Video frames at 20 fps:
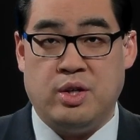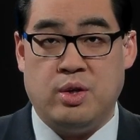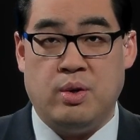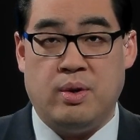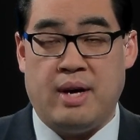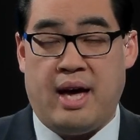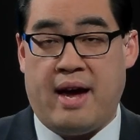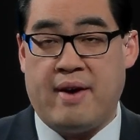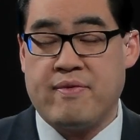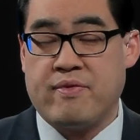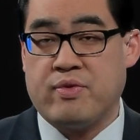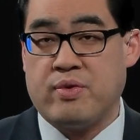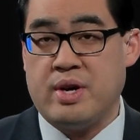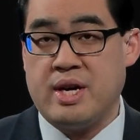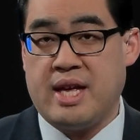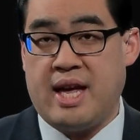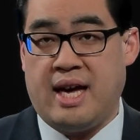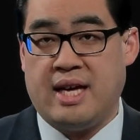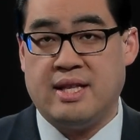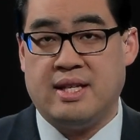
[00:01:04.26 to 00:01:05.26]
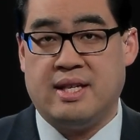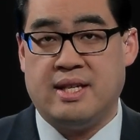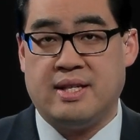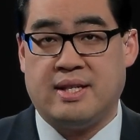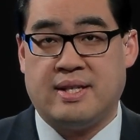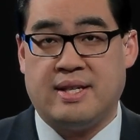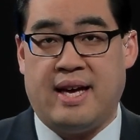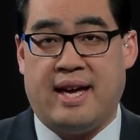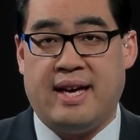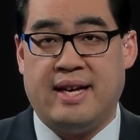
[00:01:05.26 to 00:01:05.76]
you, every candidate
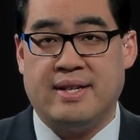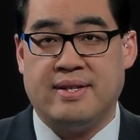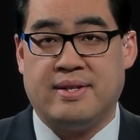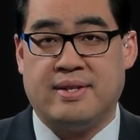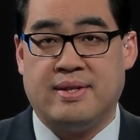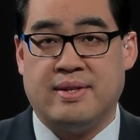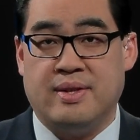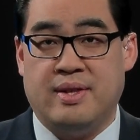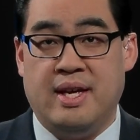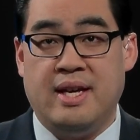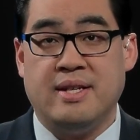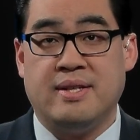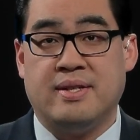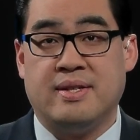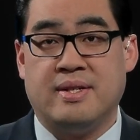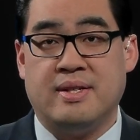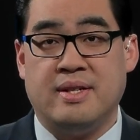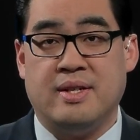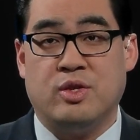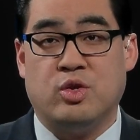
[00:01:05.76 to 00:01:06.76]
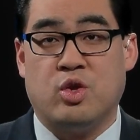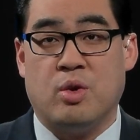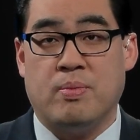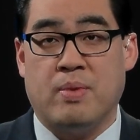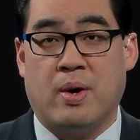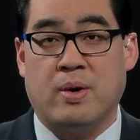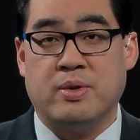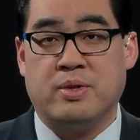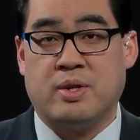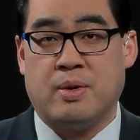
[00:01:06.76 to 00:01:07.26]
says, this is the
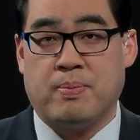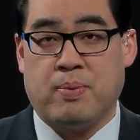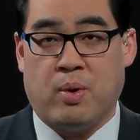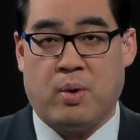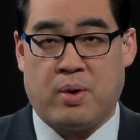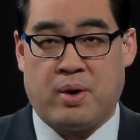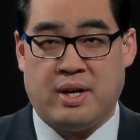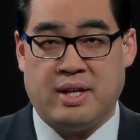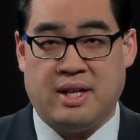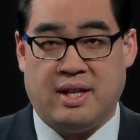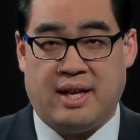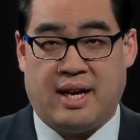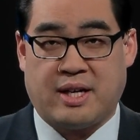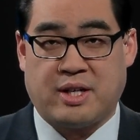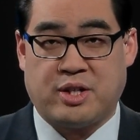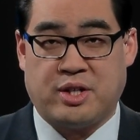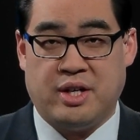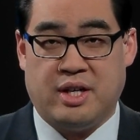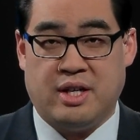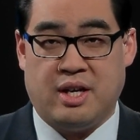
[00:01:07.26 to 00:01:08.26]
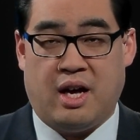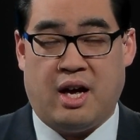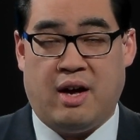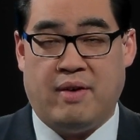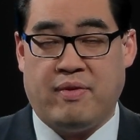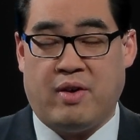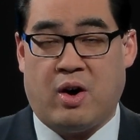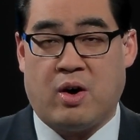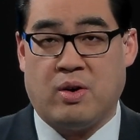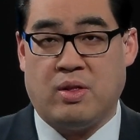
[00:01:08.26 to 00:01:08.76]
most important election
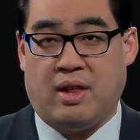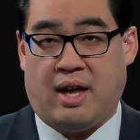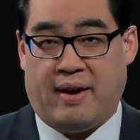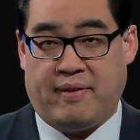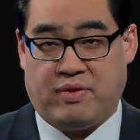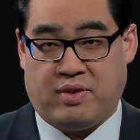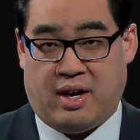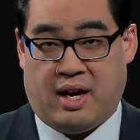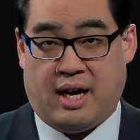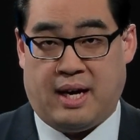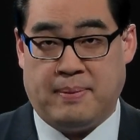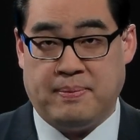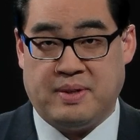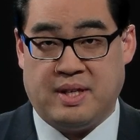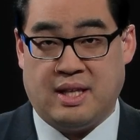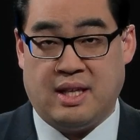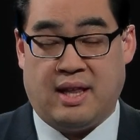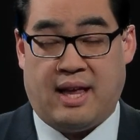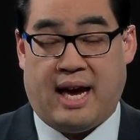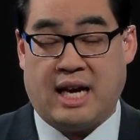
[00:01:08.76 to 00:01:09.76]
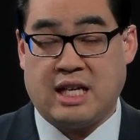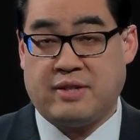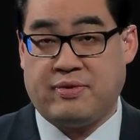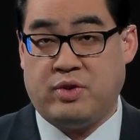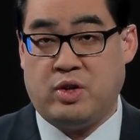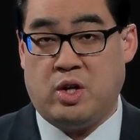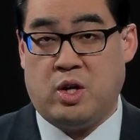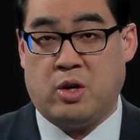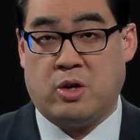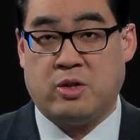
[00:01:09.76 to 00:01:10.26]
of our lifetimes. In the last
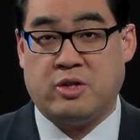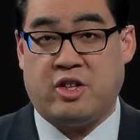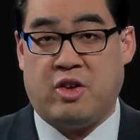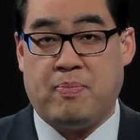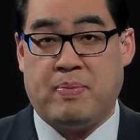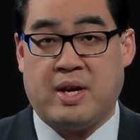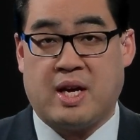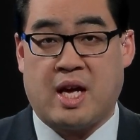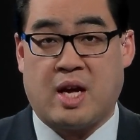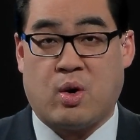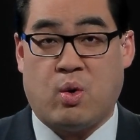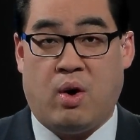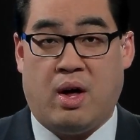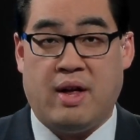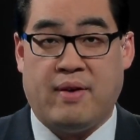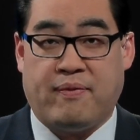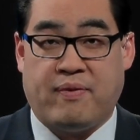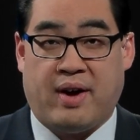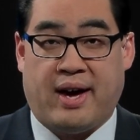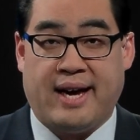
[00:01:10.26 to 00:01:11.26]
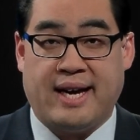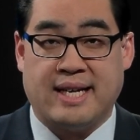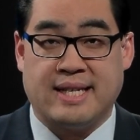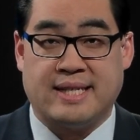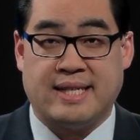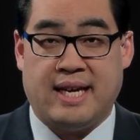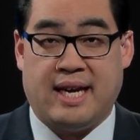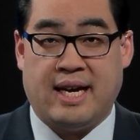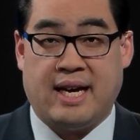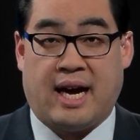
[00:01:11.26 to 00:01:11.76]
few years, they've begun qualify
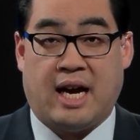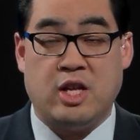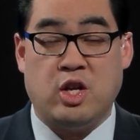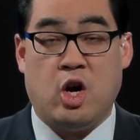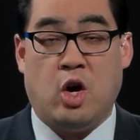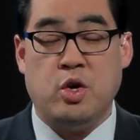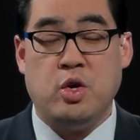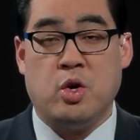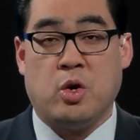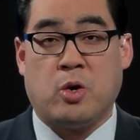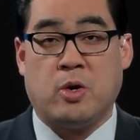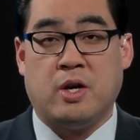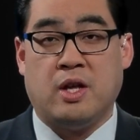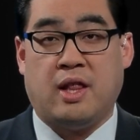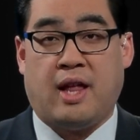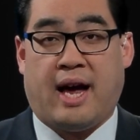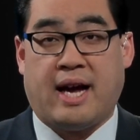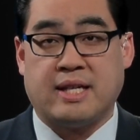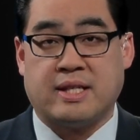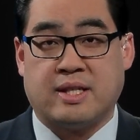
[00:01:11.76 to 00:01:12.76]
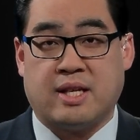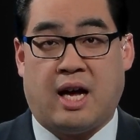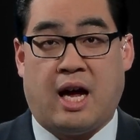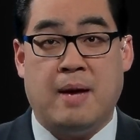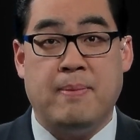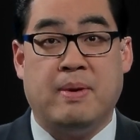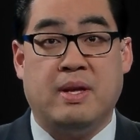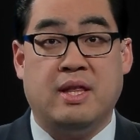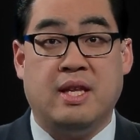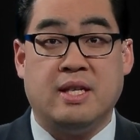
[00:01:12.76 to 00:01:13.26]
saying, I know you heard it last
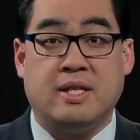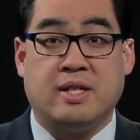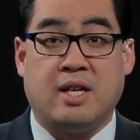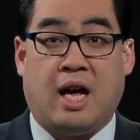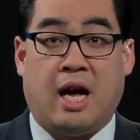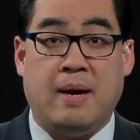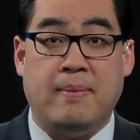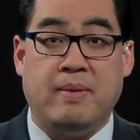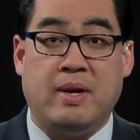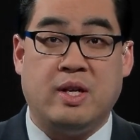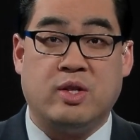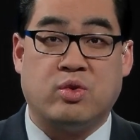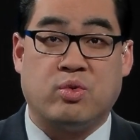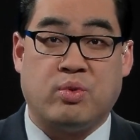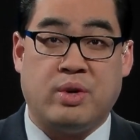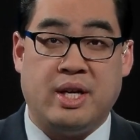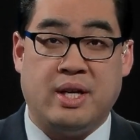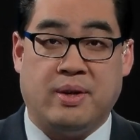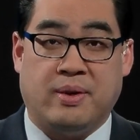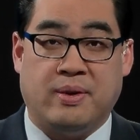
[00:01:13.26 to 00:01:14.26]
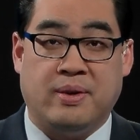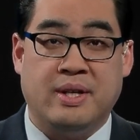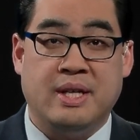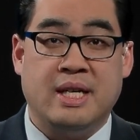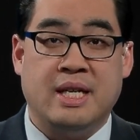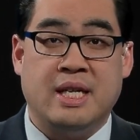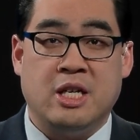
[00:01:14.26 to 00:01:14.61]
time, but this time it's real.